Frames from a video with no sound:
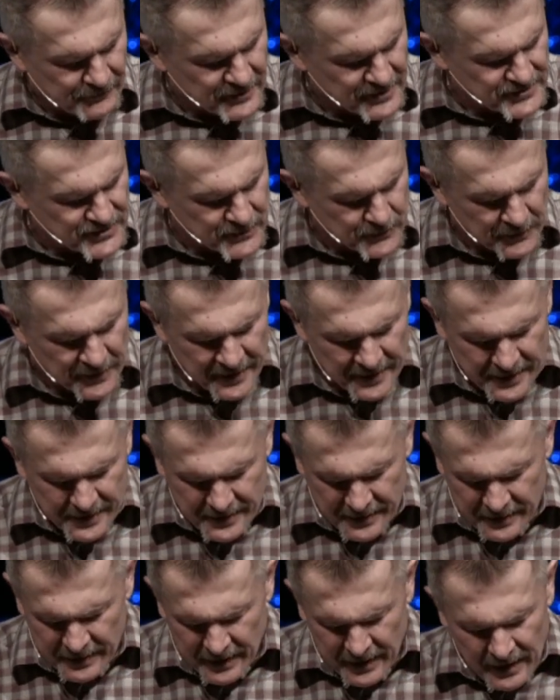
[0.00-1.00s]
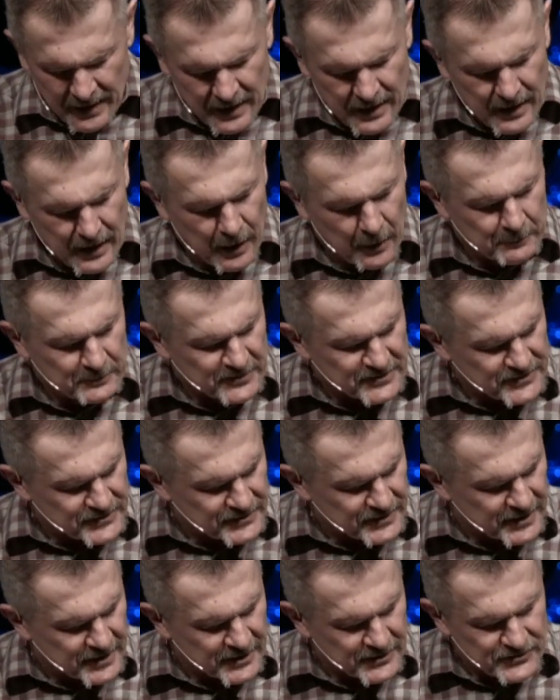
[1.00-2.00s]
this week. Help us
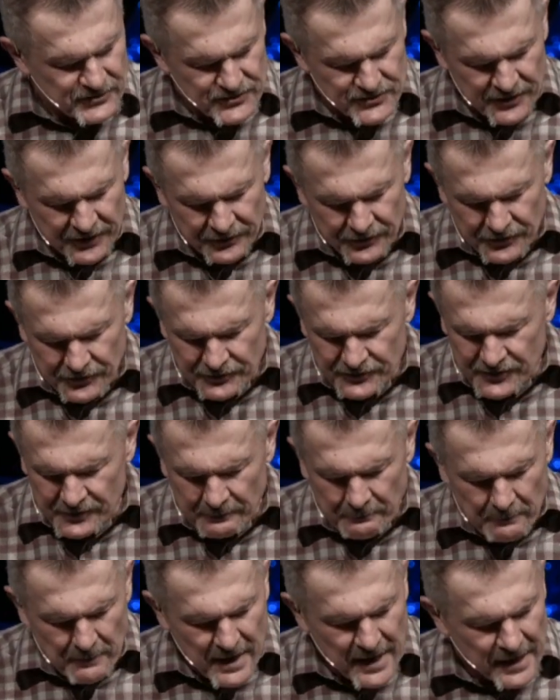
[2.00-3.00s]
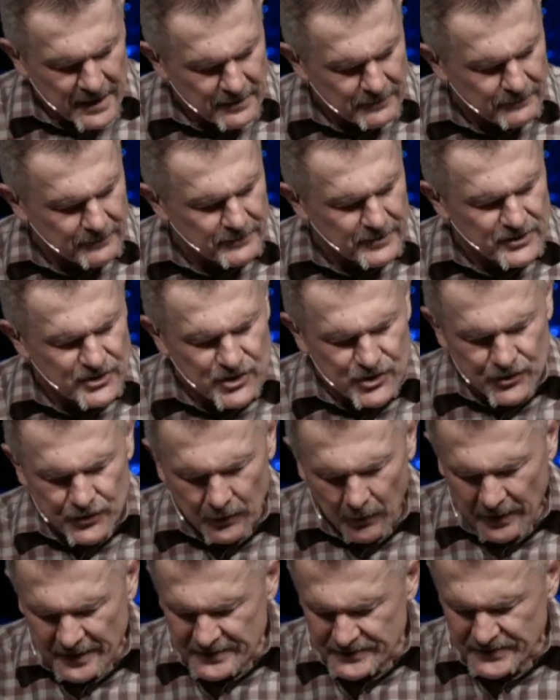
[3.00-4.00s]
to continue to make the
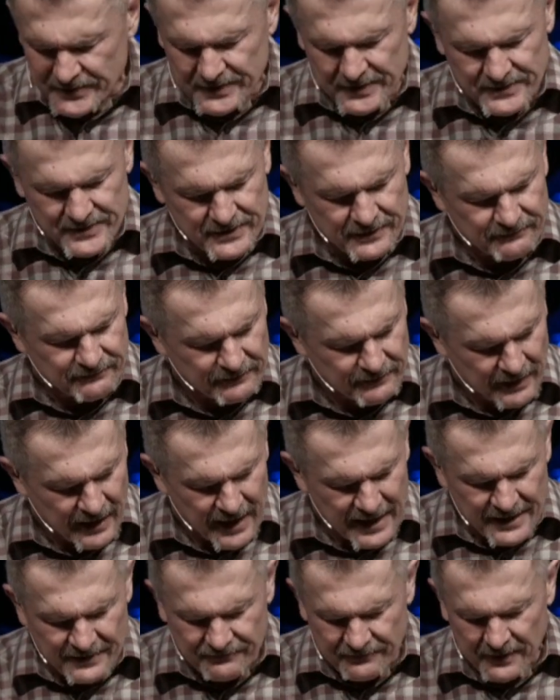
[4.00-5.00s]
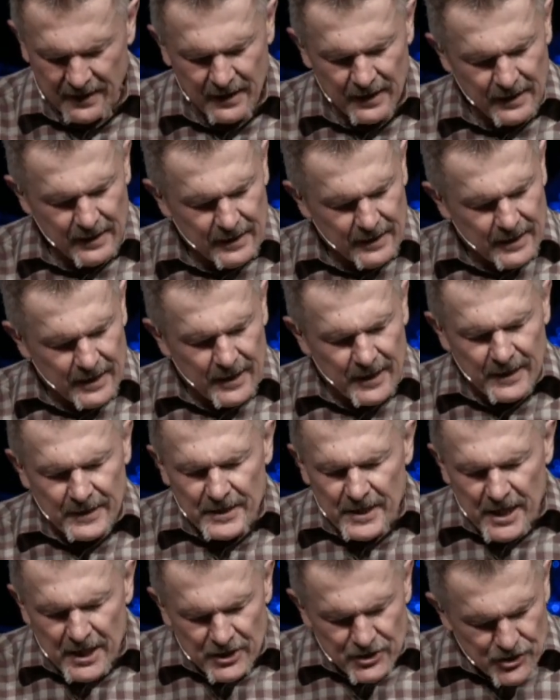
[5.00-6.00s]
choices of life
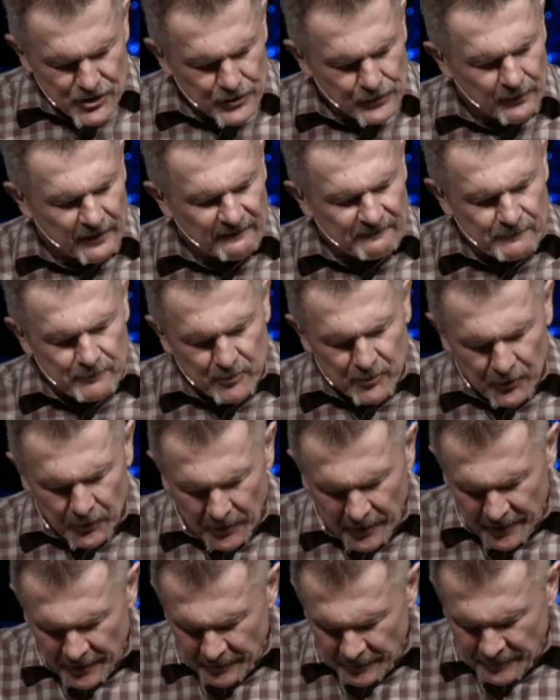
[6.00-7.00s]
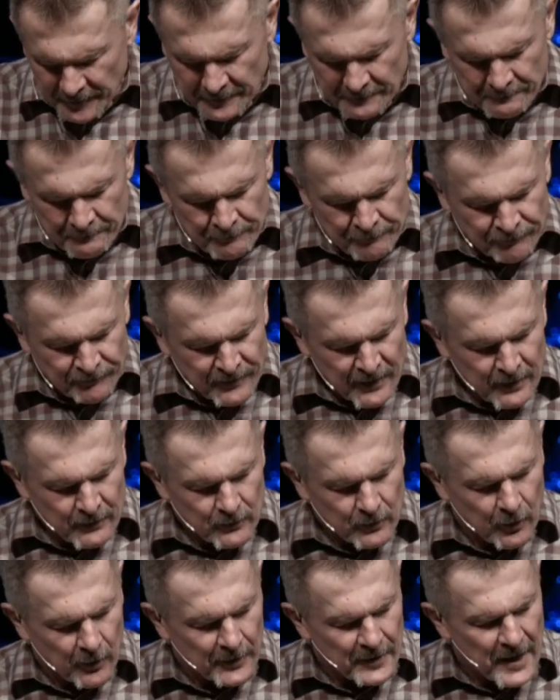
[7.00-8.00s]
an issue of prayer.
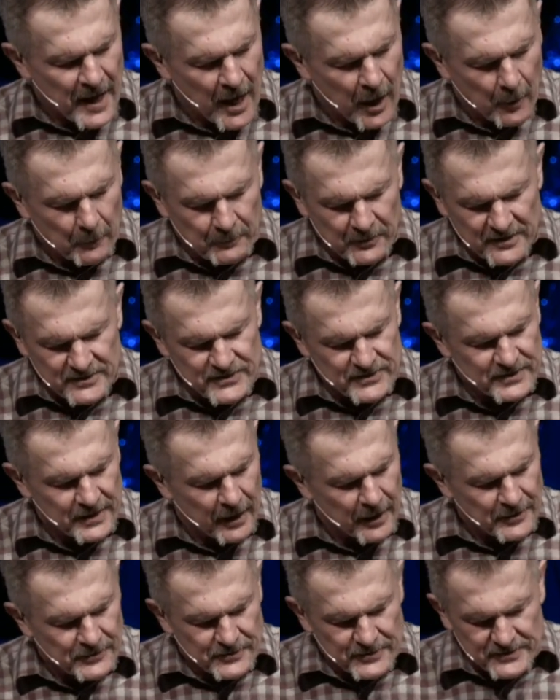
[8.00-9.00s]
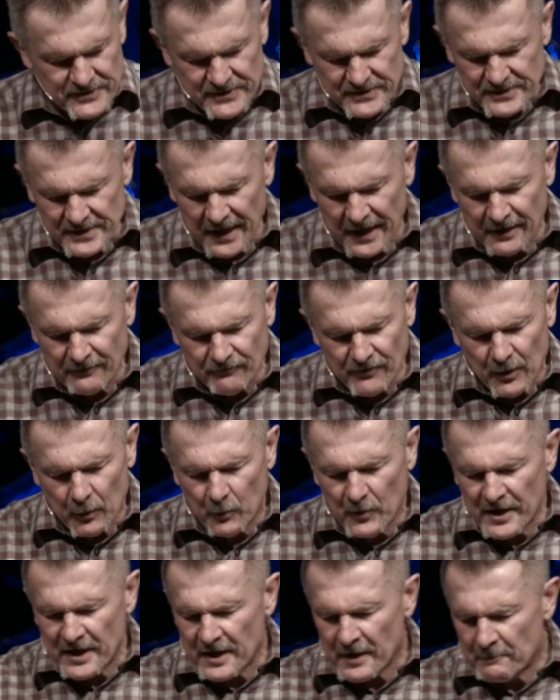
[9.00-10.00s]
Lord, help us to understand that
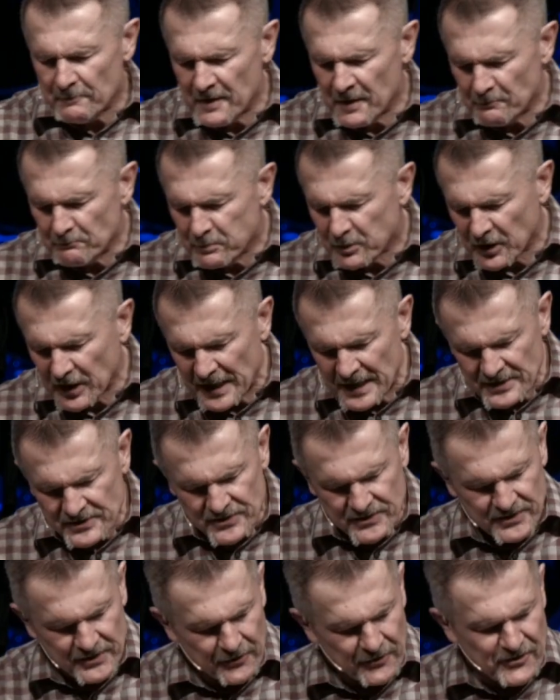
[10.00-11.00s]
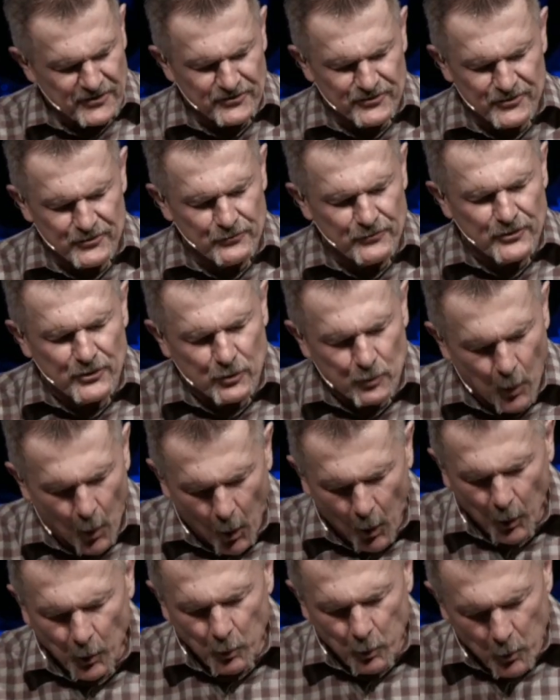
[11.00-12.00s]
we have been placed here to do
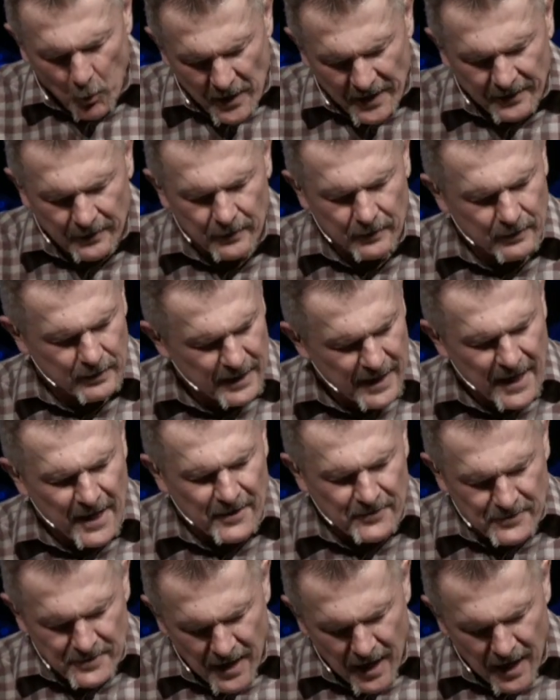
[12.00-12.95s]
your will and